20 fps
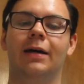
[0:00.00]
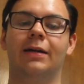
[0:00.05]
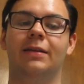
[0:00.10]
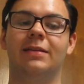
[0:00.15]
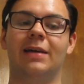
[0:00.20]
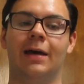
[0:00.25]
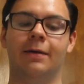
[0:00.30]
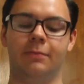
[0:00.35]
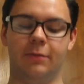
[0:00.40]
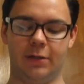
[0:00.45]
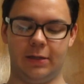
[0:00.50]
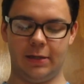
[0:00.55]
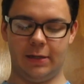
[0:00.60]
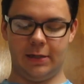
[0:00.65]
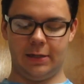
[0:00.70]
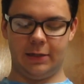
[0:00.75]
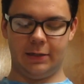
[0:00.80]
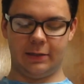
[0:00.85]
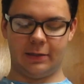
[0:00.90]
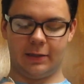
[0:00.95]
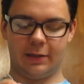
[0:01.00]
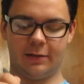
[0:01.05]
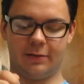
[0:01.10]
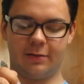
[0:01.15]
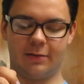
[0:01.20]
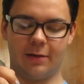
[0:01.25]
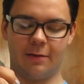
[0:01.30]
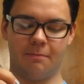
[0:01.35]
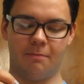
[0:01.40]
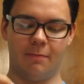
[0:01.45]
Time to eat
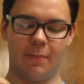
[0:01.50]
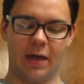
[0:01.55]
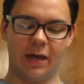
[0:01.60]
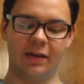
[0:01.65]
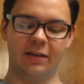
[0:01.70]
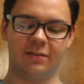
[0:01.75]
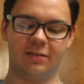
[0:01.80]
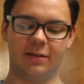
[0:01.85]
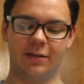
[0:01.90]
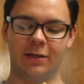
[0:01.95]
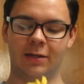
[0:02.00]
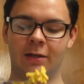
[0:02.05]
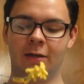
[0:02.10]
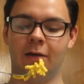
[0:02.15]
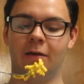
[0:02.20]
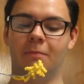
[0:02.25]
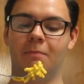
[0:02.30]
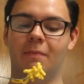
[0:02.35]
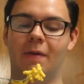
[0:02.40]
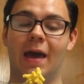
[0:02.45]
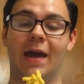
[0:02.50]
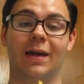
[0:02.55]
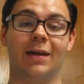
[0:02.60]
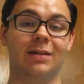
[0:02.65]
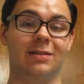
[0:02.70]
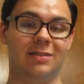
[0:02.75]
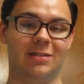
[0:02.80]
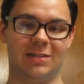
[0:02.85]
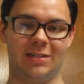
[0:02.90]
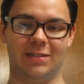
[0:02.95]
this amazing mac
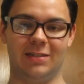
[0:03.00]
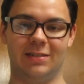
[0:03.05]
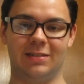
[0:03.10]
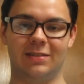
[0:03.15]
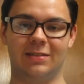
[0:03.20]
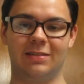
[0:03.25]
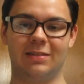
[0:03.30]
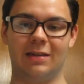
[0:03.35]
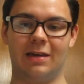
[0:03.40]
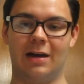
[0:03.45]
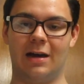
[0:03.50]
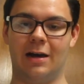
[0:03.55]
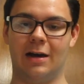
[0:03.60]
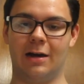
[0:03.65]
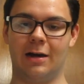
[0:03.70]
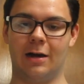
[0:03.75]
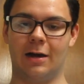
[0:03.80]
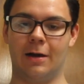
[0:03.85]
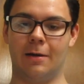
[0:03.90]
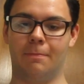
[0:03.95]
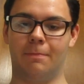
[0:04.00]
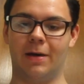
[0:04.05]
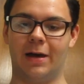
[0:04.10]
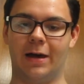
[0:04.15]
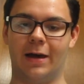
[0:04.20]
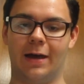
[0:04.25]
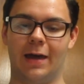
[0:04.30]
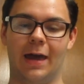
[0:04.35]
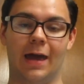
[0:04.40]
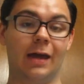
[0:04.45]
and cheese
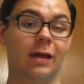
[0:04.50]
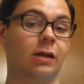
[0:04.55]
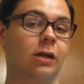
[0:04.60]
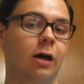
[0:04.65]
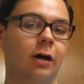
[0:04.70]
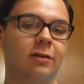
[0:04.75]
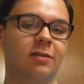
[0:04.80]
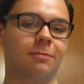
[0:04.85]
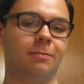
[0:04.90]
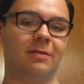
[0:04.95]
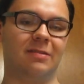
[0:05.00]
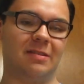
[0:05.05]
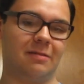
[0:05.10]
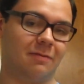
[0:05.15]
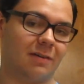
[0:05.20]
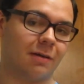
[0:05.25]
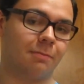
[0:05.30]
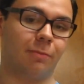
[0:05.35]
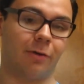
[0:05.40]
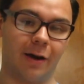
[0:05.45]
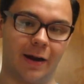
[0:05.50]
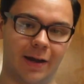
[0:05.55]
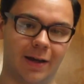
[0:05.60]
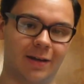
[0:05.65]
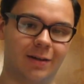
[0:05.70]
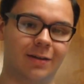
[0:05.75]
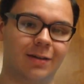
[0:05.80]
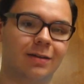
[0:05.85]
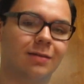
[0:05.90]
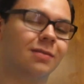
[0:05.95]
by a non-specific
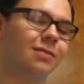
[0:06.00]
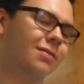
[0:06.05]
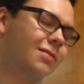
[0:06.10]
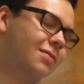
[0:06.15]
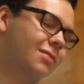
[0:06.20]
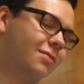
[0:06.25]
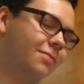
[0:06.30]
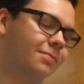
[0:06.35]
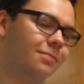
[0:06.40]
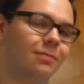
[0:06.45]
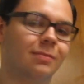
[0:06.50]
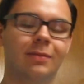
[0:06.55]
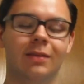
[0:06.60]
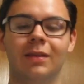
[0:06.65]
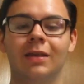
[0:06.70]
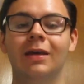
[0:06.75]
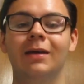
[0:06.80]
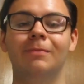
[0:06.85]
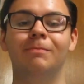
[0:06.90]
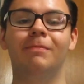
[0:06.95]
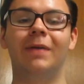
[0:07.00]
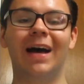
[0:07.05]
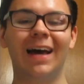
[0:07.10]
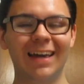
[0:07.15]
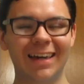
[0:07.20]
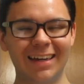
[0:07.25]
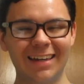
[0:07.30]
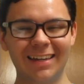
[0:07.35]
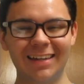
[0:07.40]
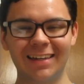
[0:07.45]
brand.
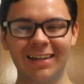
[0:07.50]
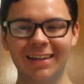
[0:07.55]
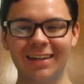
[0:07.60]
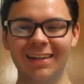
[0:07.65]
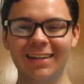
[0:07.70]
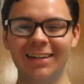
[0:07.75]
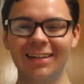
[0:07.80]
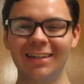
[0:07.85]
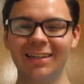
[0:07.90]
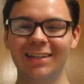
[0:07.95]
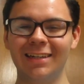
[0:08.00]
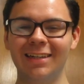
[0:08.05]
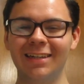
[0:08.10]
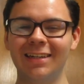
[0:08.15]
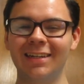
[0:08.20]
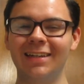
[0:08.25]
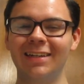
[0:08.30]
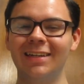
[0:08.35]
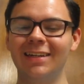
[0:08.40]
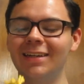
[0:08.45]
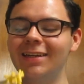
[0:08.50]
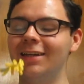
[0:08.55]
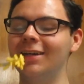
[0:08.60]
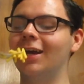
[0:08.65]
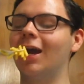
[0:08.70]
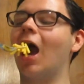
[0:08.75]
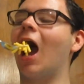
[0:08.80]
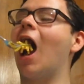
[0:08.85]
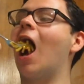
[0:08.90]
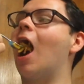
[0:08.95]

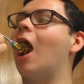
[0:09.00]
Bye!